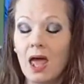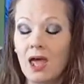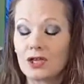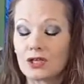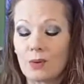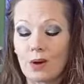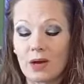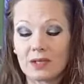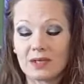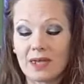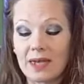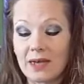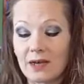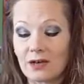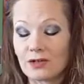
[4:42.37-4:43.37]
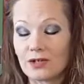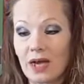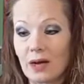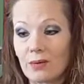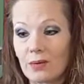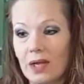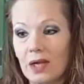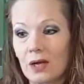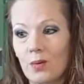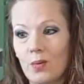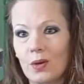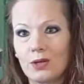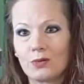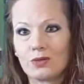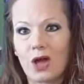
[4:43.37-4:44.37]
Whereas down
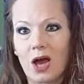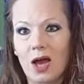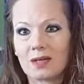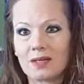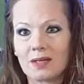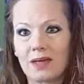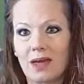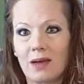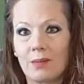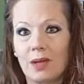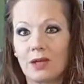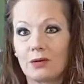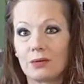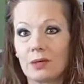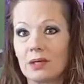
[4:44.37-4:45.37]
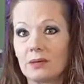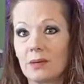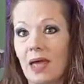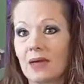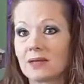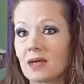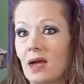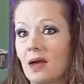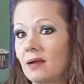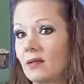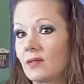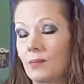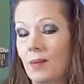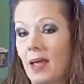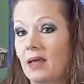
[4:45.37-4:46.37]
here, when you talk to them and you're in as
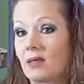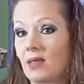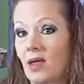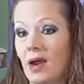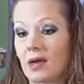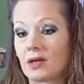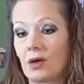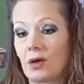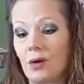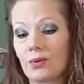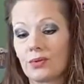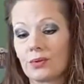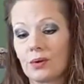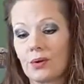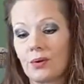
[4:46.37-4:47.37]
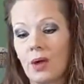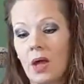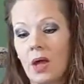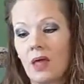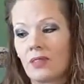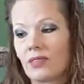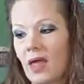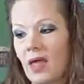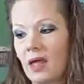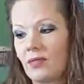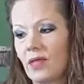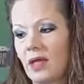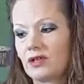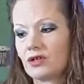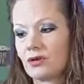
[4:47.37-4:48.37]
kind of the pain that I go through,
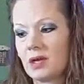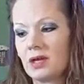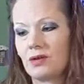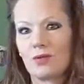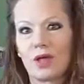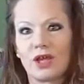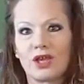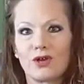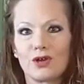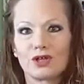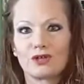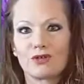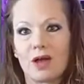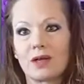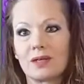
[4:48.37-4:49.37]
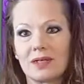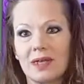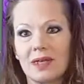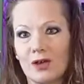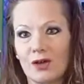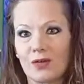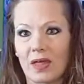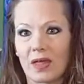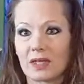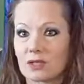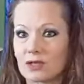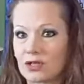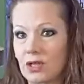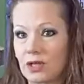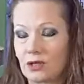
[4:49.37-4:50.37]
they treat you like you're a drug seeker. They
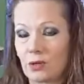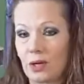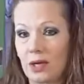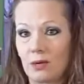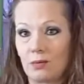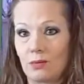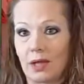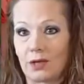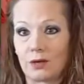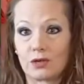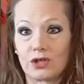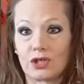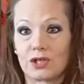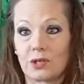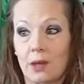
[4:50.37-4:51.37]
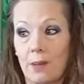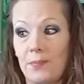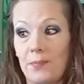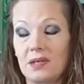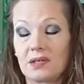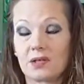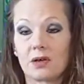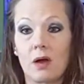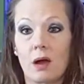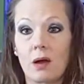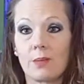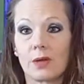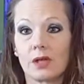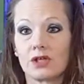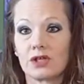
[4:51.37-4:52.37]
treat you like you're just a piece of
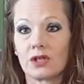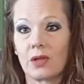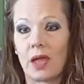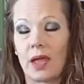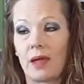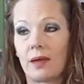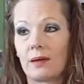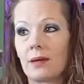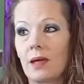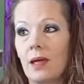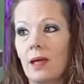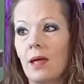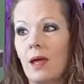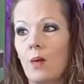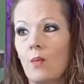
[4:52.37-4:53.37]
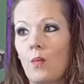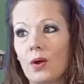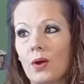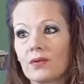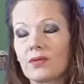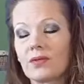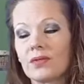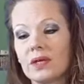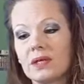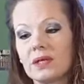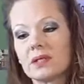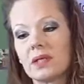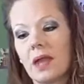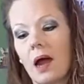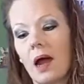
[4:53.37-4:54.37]
garbage. And one of the
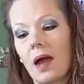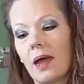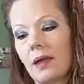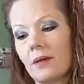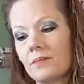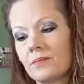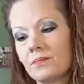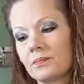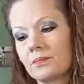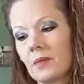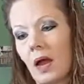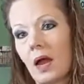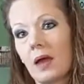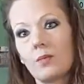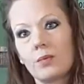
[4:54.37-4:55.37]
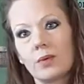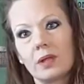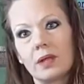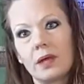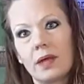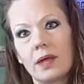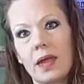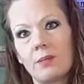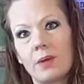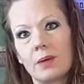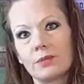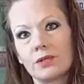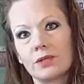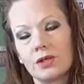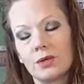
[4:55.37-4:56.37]
things that I really came
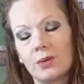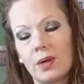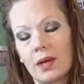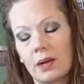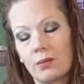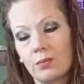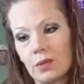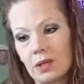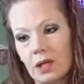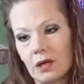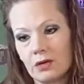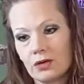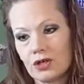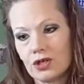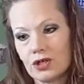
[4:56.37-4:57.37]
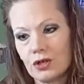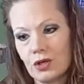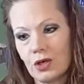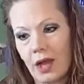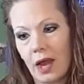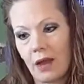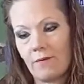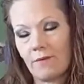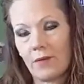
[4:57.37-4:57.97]
up to and I really understood, and